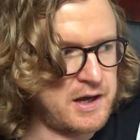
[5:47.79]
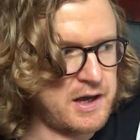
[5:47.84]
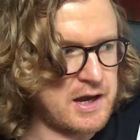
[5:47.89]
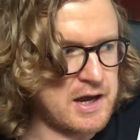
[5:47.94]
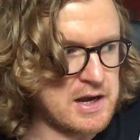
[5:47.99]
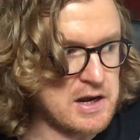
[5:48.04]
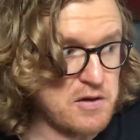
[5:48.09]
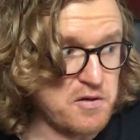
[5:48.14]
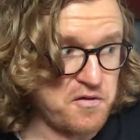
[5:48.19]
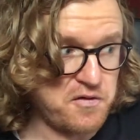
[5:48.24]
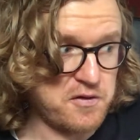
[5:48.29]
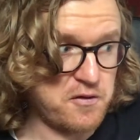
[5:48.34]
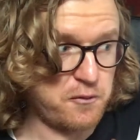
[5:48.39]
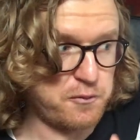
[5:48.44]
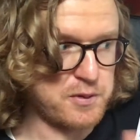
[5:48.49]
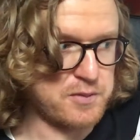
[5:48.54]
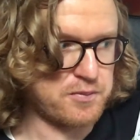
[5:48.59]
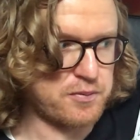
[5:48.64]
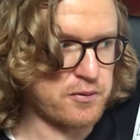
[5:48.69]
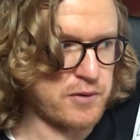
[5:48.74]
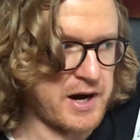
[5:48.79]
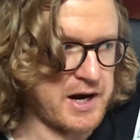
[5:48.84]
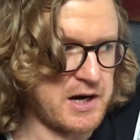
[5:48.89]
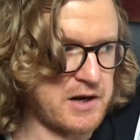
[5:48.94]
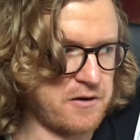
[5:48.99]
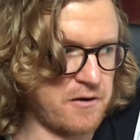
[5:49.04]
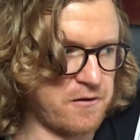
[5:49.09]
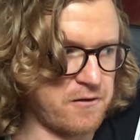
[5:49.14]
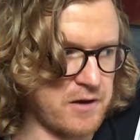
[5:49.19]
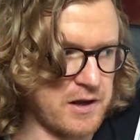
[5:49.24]
And if you've been
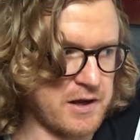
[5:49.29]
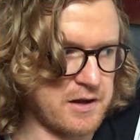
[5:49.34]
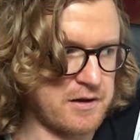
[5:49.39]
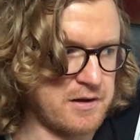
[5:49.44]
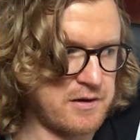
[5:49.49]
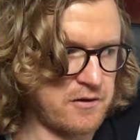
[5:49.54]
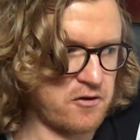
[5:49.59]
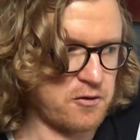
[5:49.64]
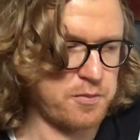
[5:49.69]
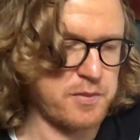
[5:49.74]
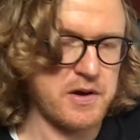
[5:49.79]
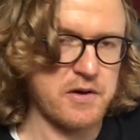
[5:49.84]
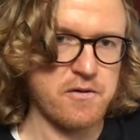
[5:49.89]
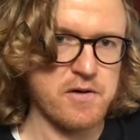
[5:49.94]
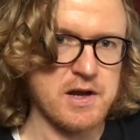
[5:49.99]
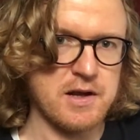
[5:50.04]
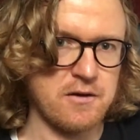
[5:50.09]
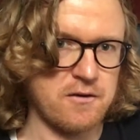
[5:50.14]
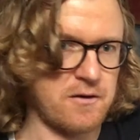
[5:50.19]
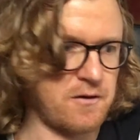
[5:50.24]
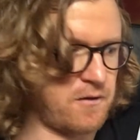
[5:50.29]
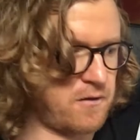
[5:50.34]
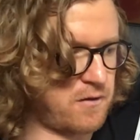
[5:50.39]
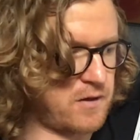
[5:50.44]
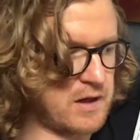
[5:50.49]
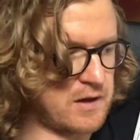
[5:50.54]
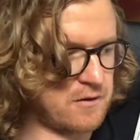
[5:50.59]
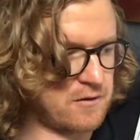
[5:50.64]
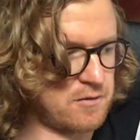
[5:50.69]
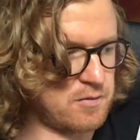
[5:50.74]
practicing experiencing
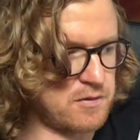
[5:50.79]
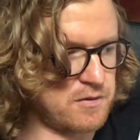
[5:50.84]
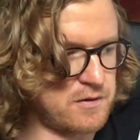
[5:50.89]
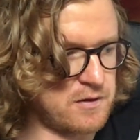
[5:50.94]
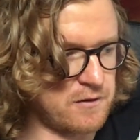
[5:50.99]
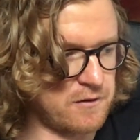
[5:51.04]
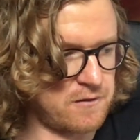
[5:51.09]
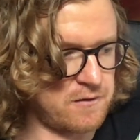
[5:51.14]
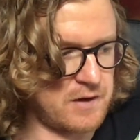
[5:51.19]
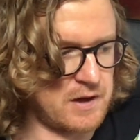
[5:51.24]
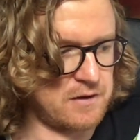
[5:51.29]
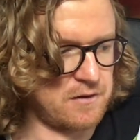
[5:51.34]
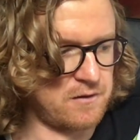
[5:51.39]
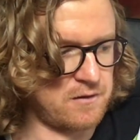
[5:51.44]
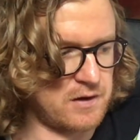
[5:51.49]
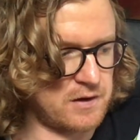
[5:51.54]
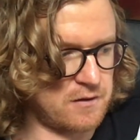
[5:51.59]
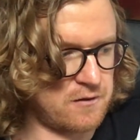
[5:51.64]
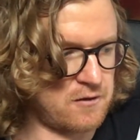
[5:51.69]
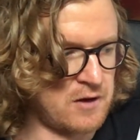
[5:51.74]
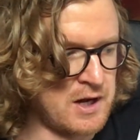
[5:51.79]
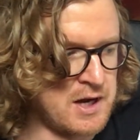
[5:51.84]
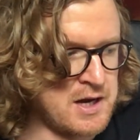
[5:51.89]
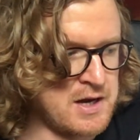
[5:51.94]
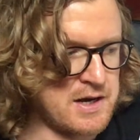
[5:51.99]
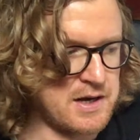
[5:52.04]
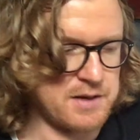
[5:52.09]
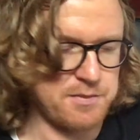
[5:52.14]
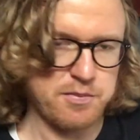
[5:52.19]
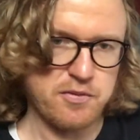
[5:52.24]
things with your senses
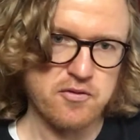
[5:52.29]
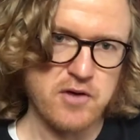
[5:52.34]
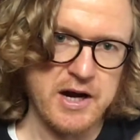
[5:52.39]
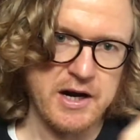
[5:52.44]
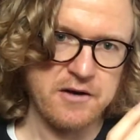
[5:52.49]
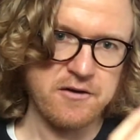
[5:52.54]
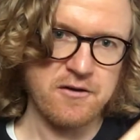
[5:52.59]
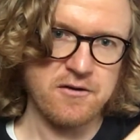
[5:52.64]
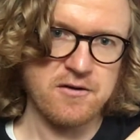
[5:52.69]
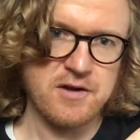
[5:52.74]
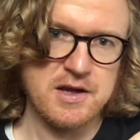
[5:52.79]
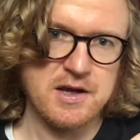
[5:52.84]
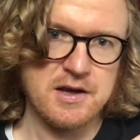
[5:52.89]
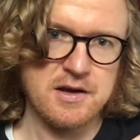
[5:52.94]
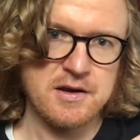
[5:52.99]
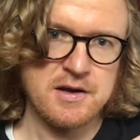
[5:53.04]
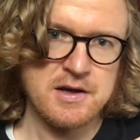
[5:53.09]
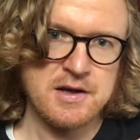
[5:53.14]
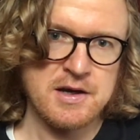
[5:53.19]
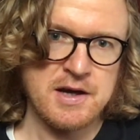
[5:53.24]
and practicing